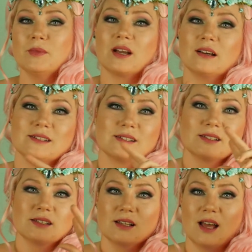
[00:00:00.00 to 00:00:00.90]

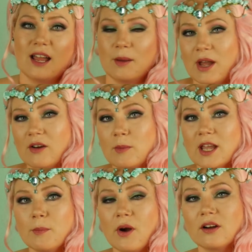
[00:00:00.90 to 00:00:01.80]
because I am a hair and
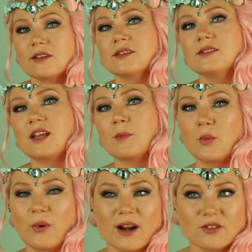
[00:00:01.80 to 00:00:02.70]
makeup artist, I'm a
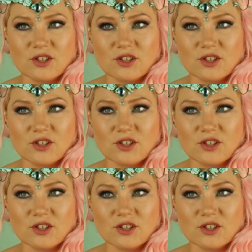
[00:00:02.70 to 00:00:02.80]
bridal